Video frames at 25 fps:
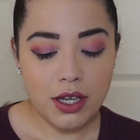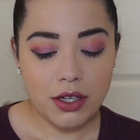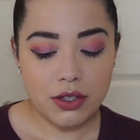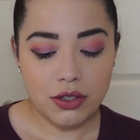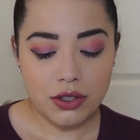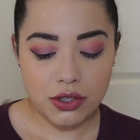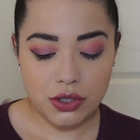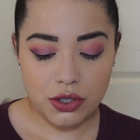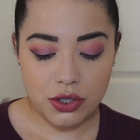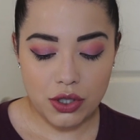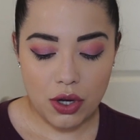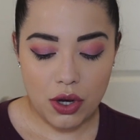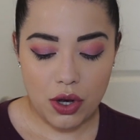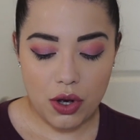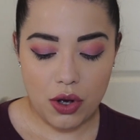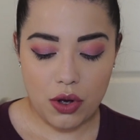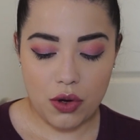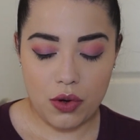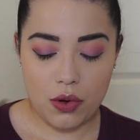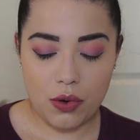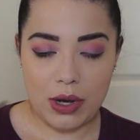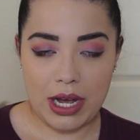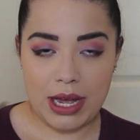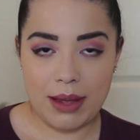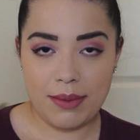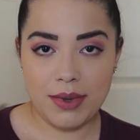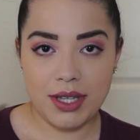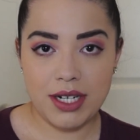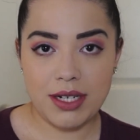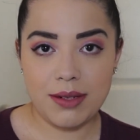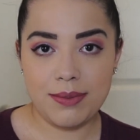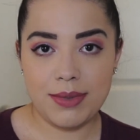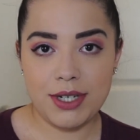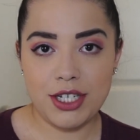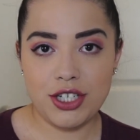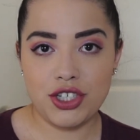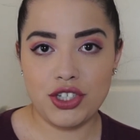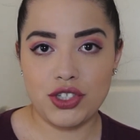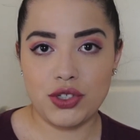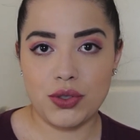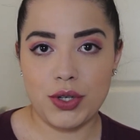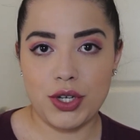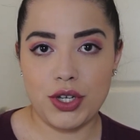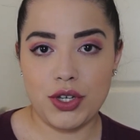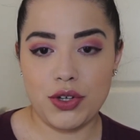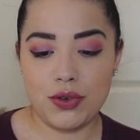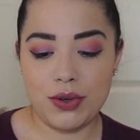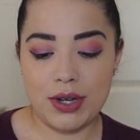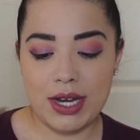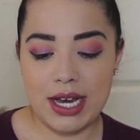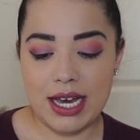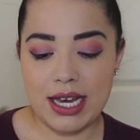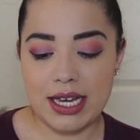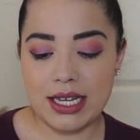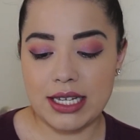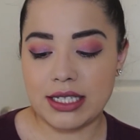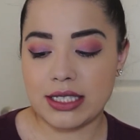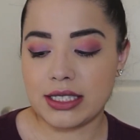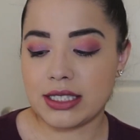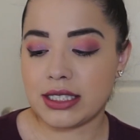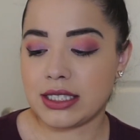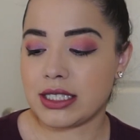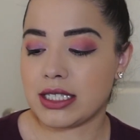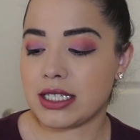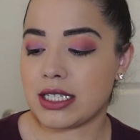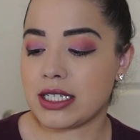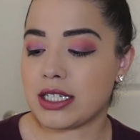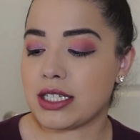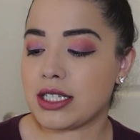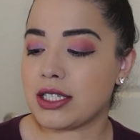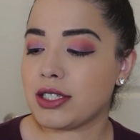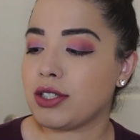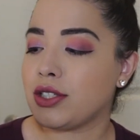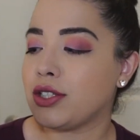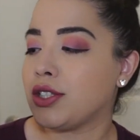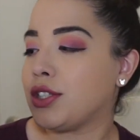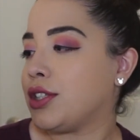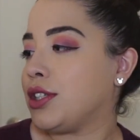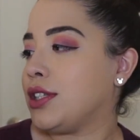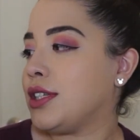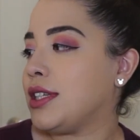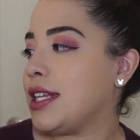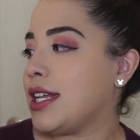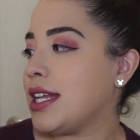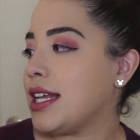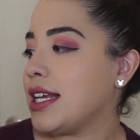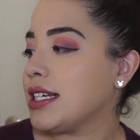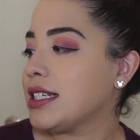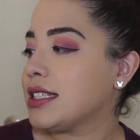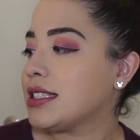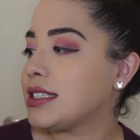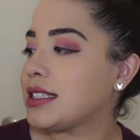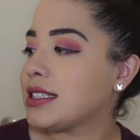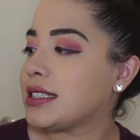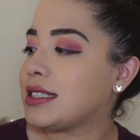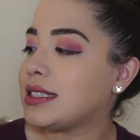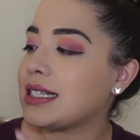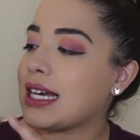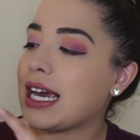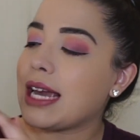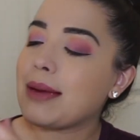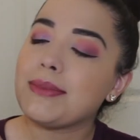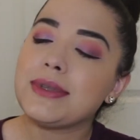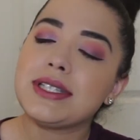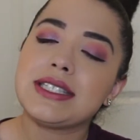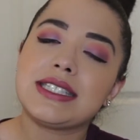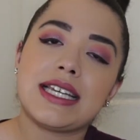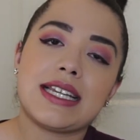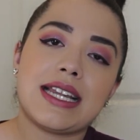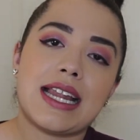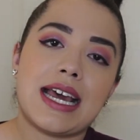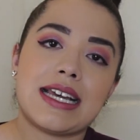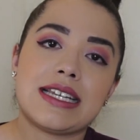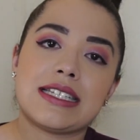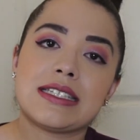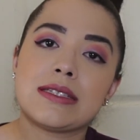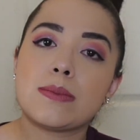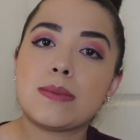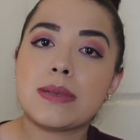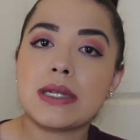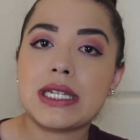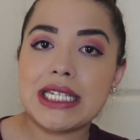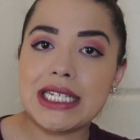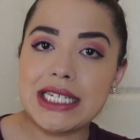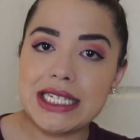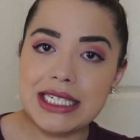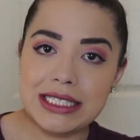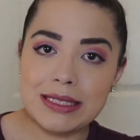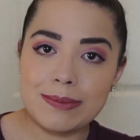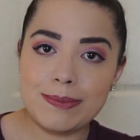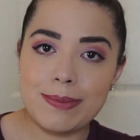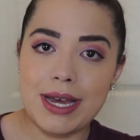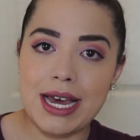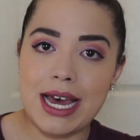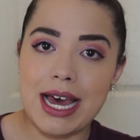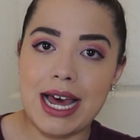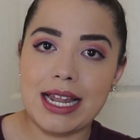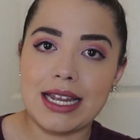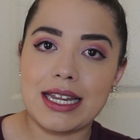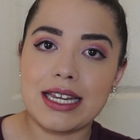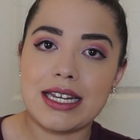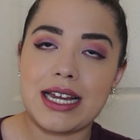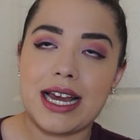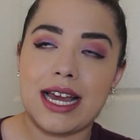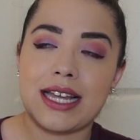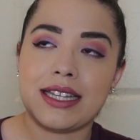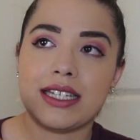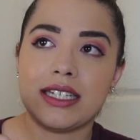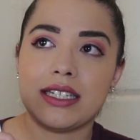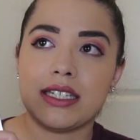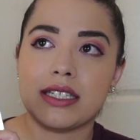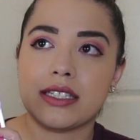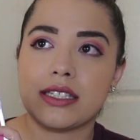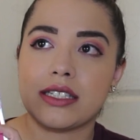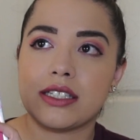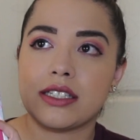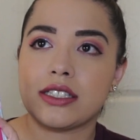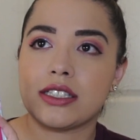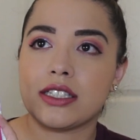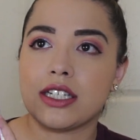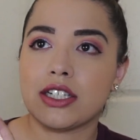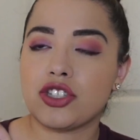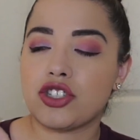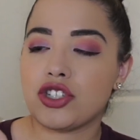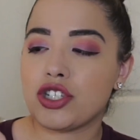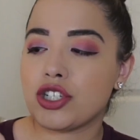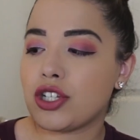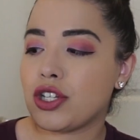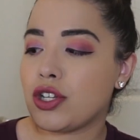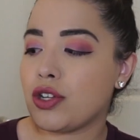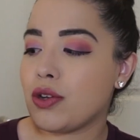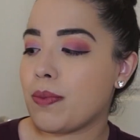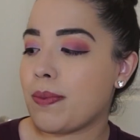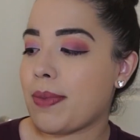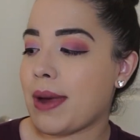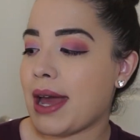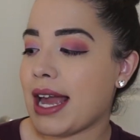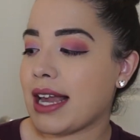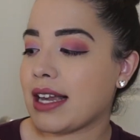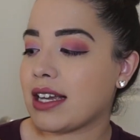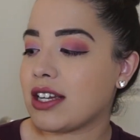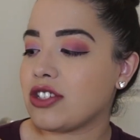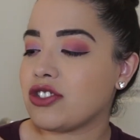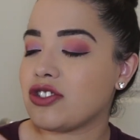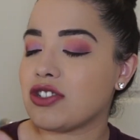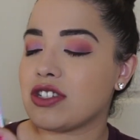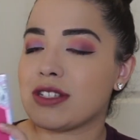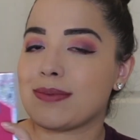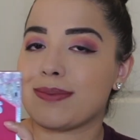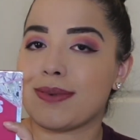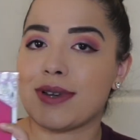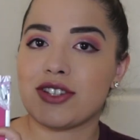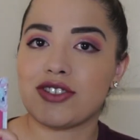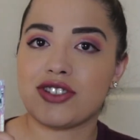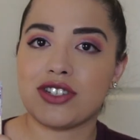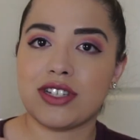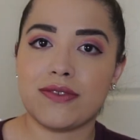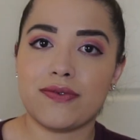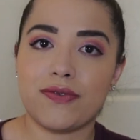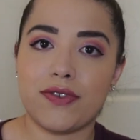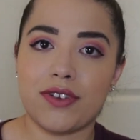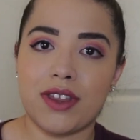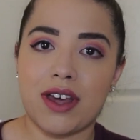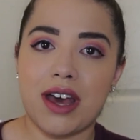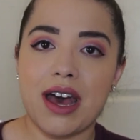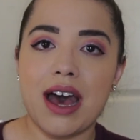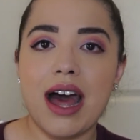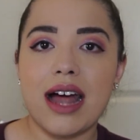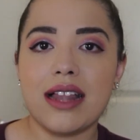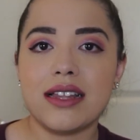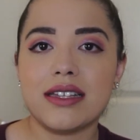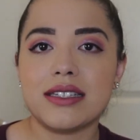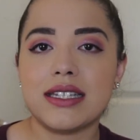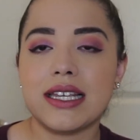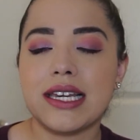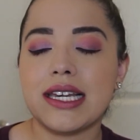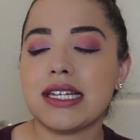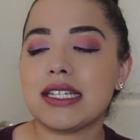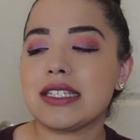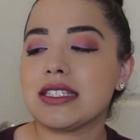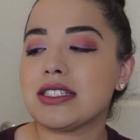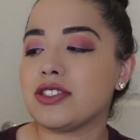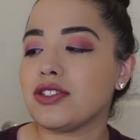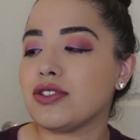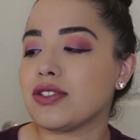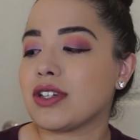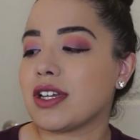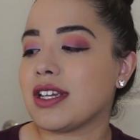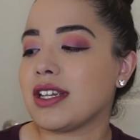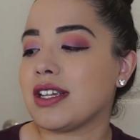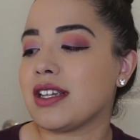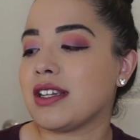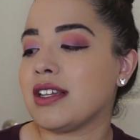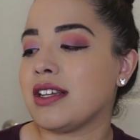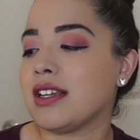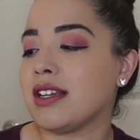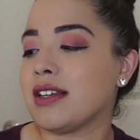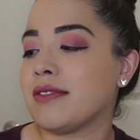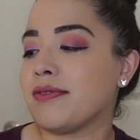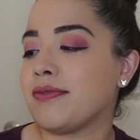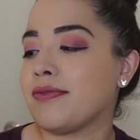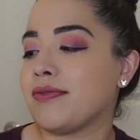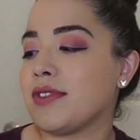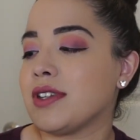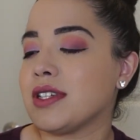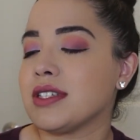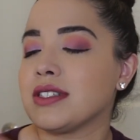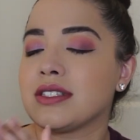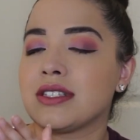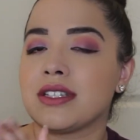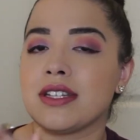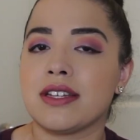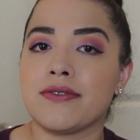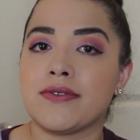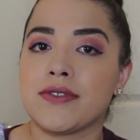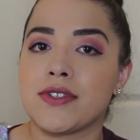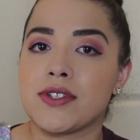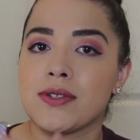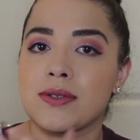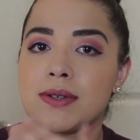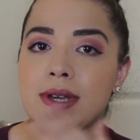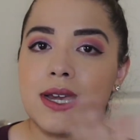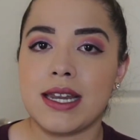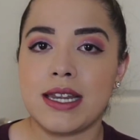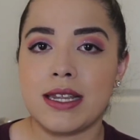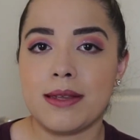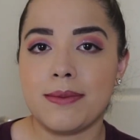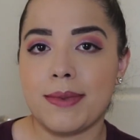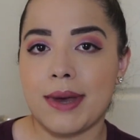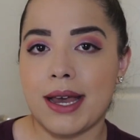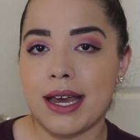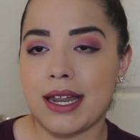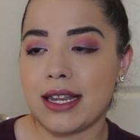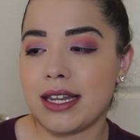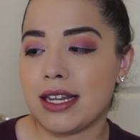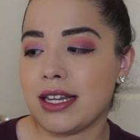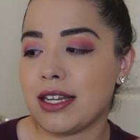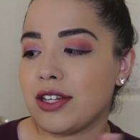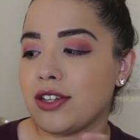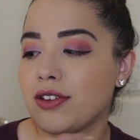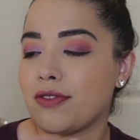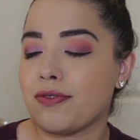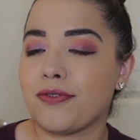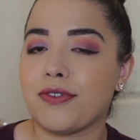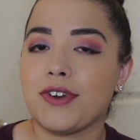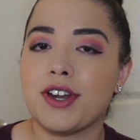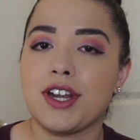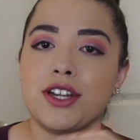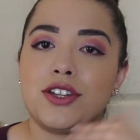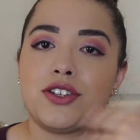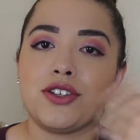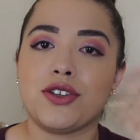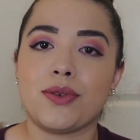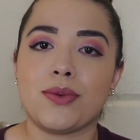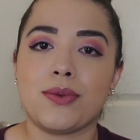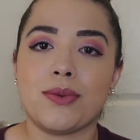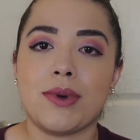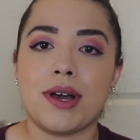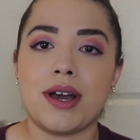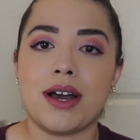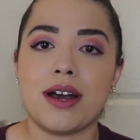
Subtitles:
So I'm going to be showing you guys the NYX Diamonds and Ice Please palette. I think this is such a cute package, especially for the holidays. You can give this gift to anybody, your friend, your